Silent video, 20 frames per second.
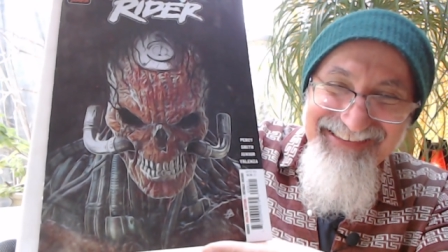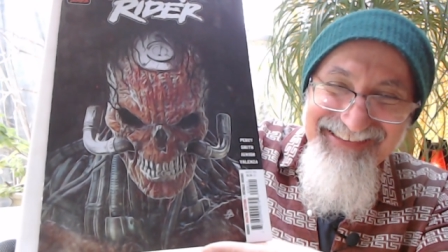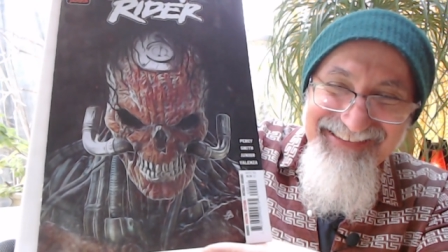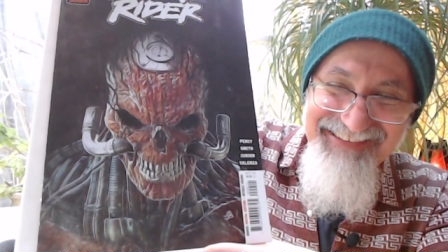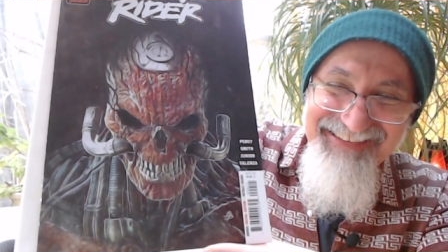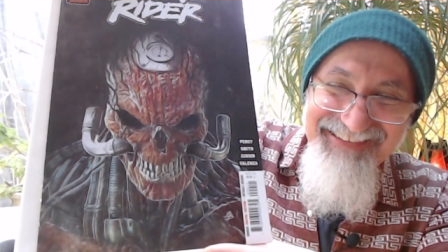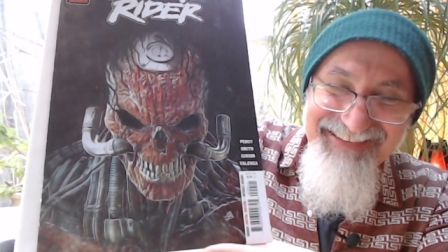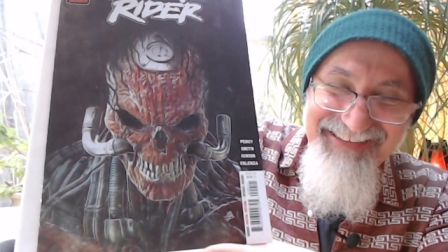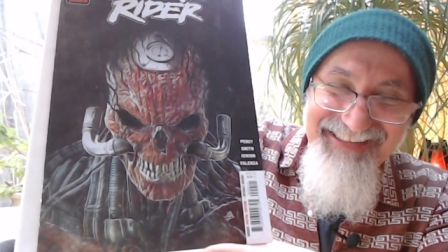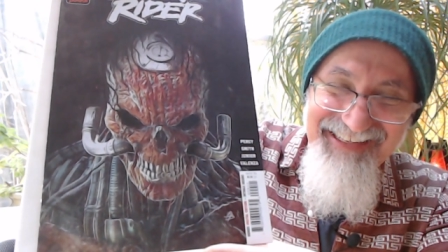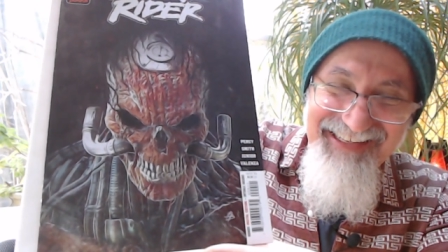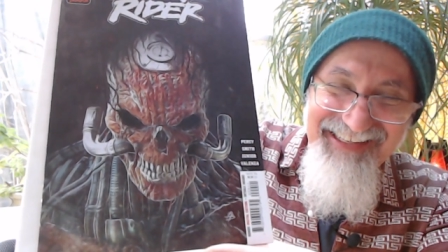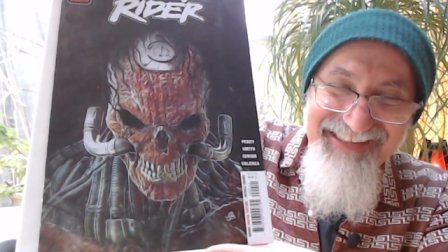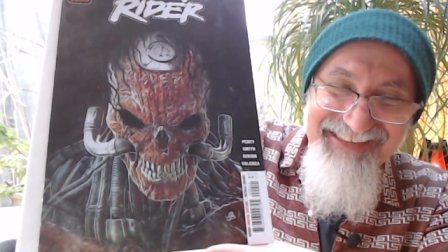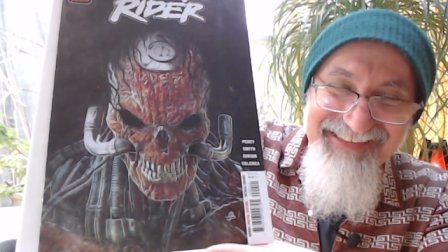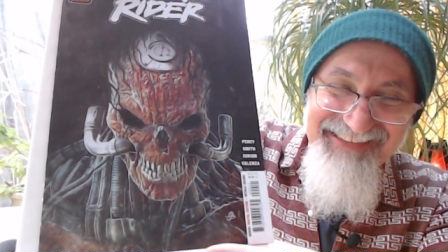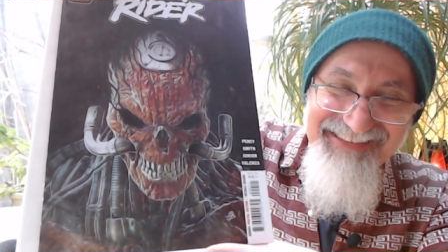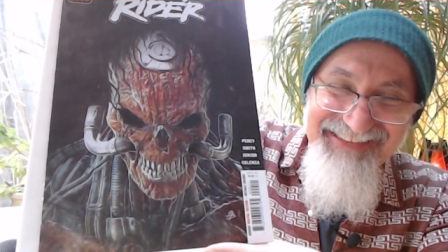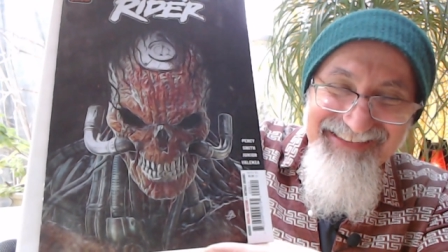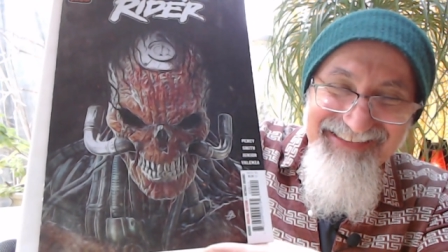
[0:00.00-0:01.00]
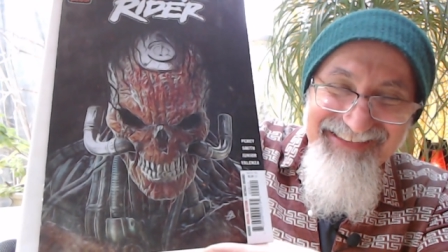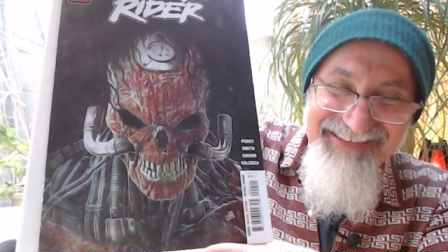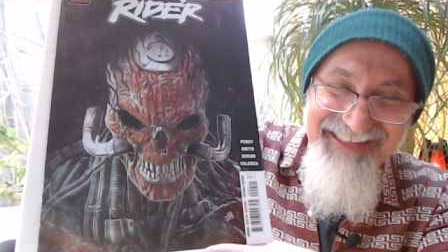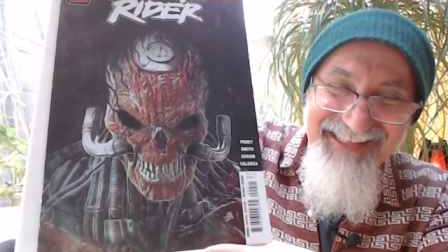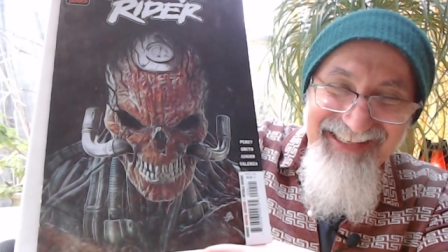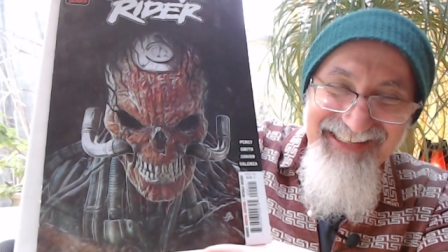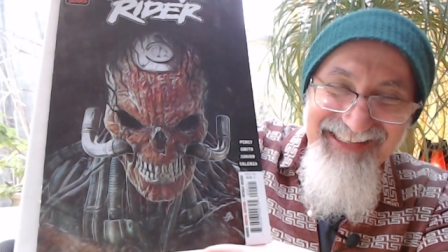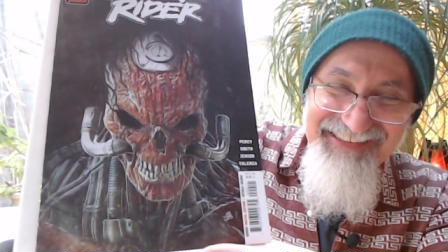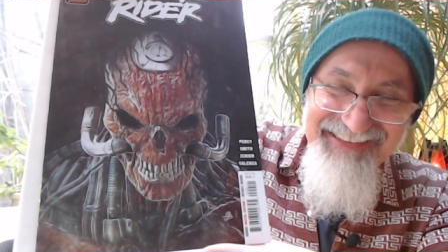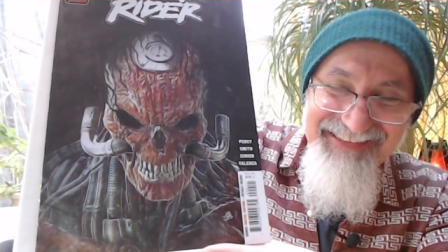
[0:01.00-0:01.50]
Nice,
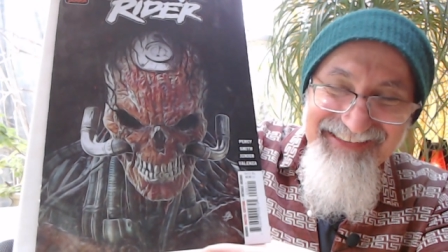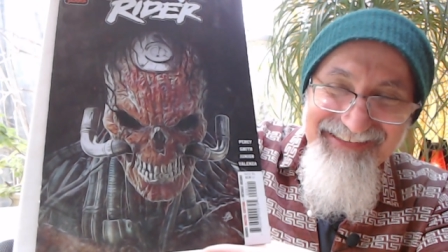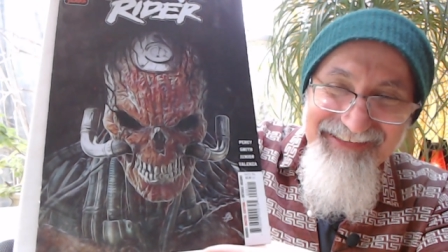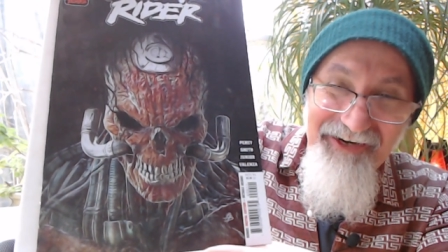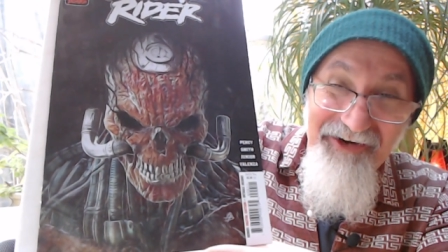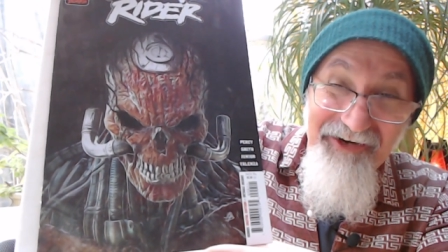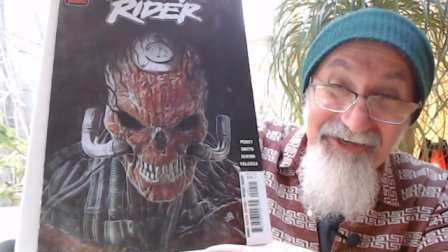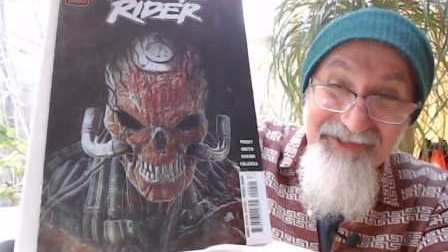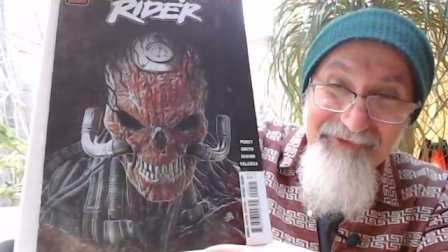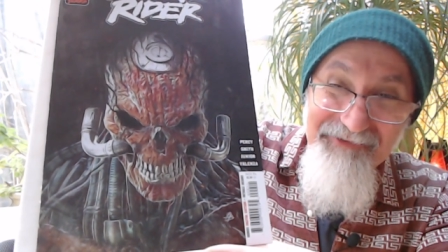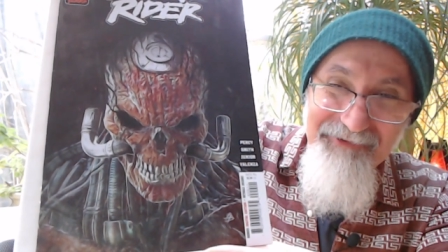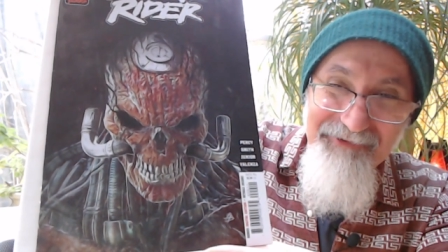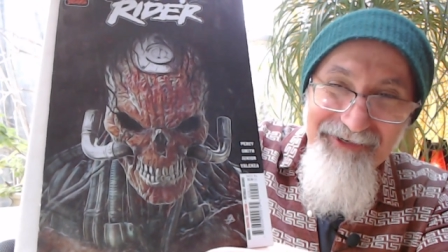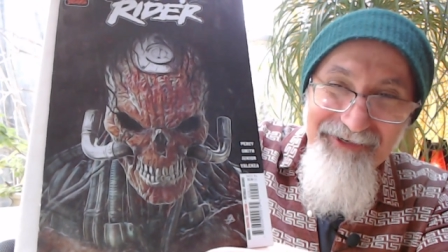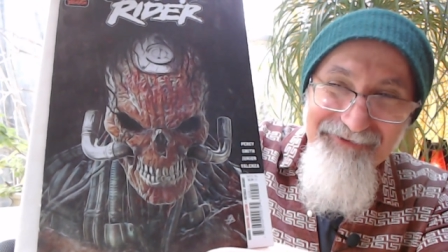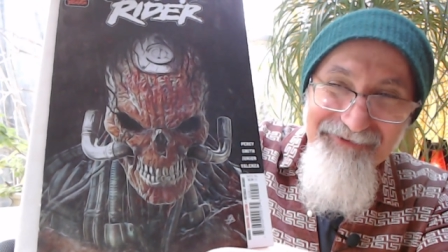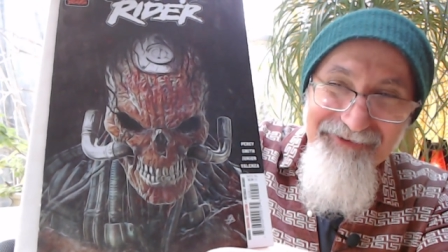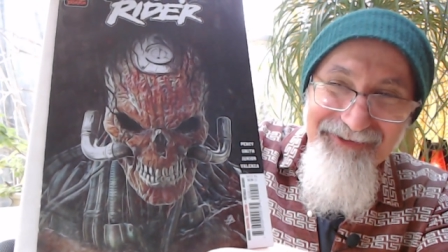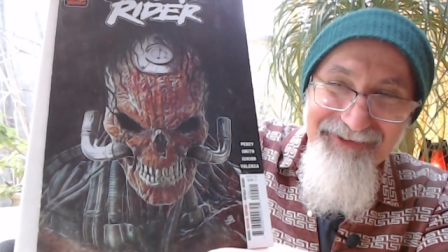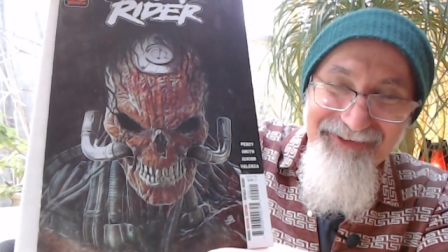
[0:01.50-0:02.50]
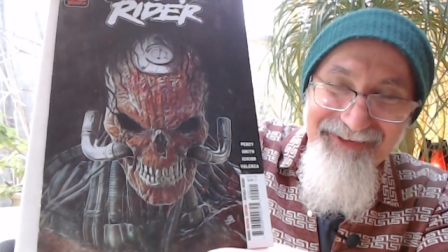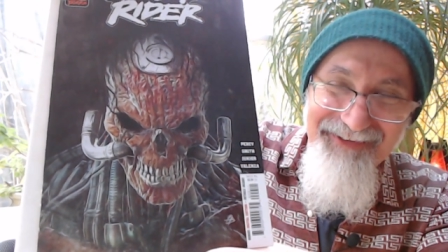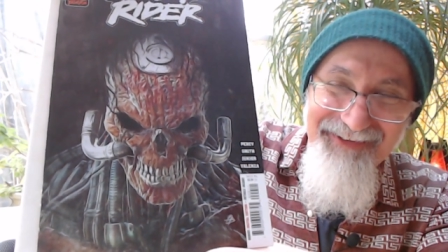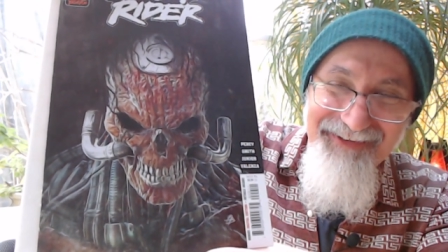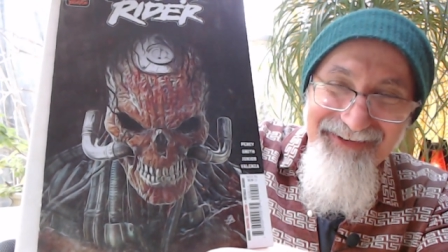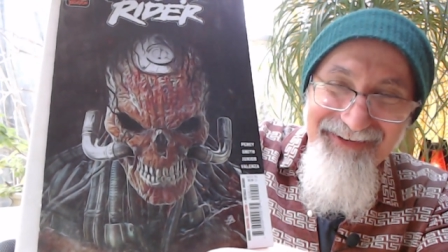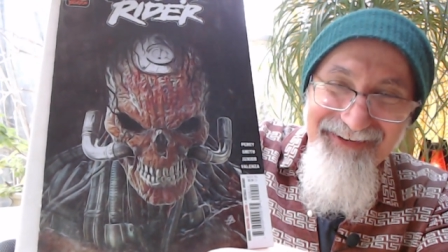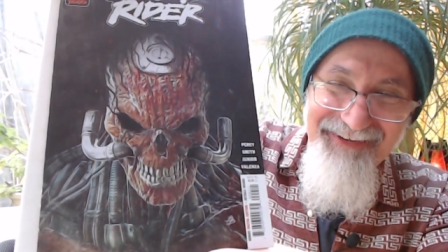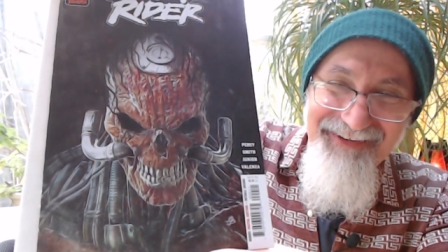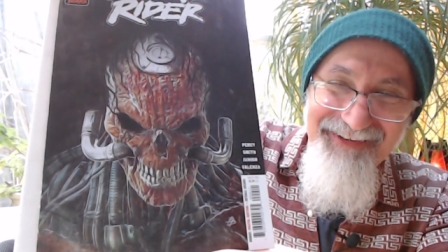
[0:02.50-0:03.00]
nice. Awesome cover.
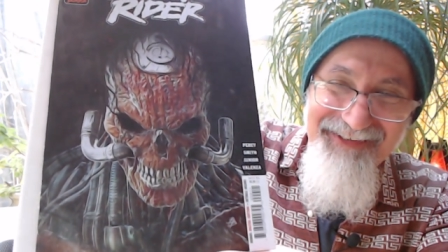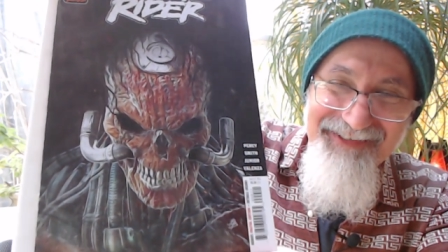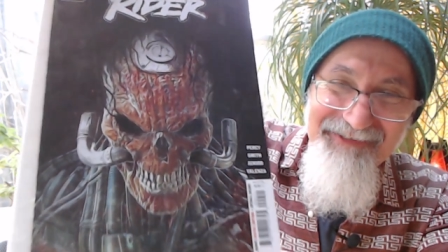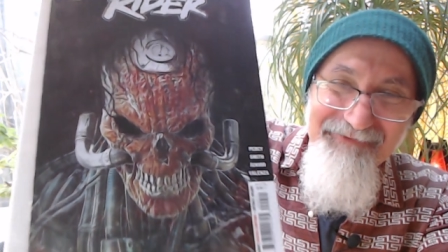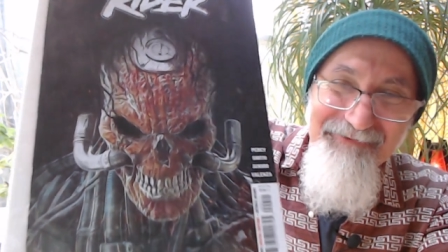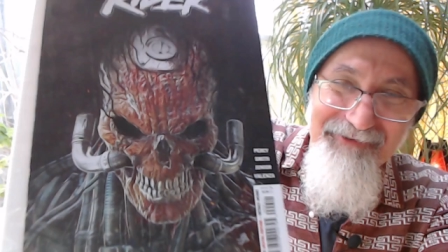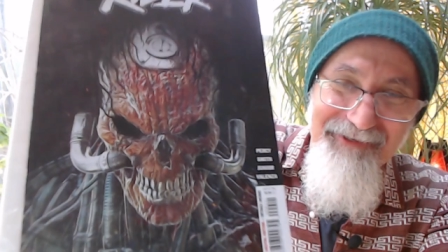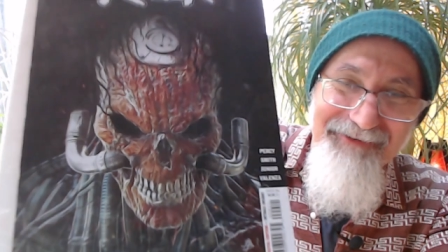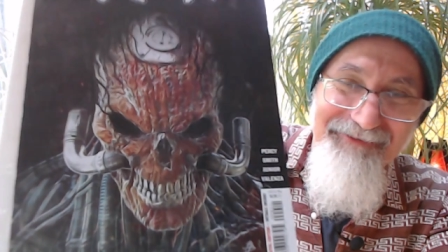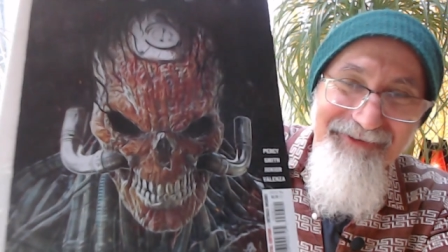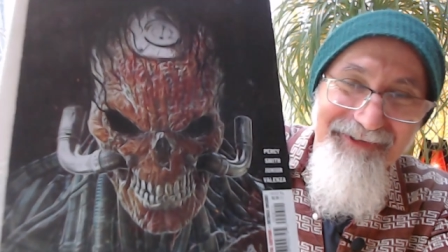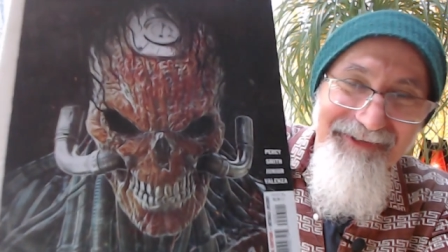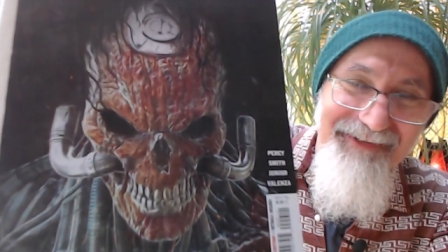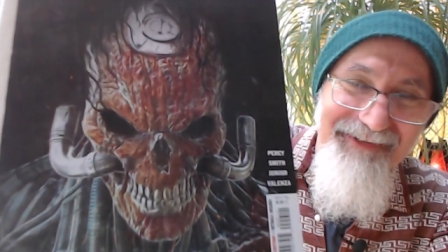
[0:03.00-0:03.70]
Awesome cover.